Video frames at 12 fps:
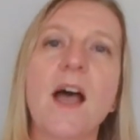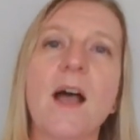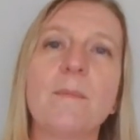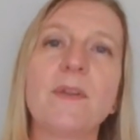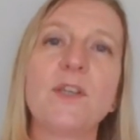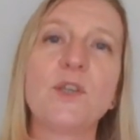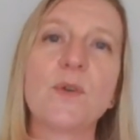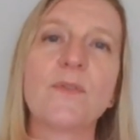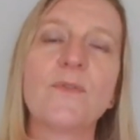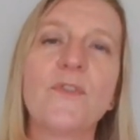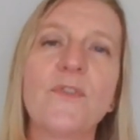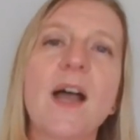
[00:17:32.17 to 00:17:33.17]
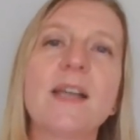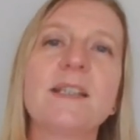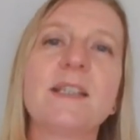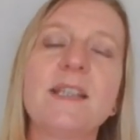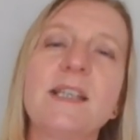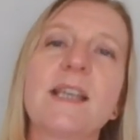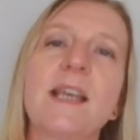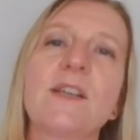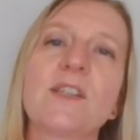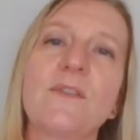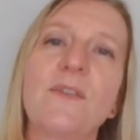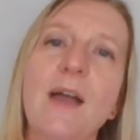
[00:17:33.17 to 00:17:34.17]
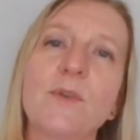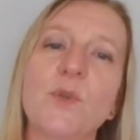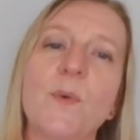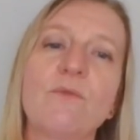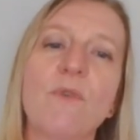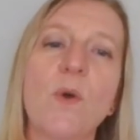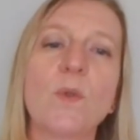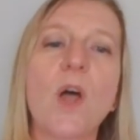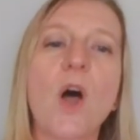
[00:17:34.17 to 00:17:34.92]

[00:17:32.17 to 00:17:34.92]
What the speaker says: You can find details of how to enroll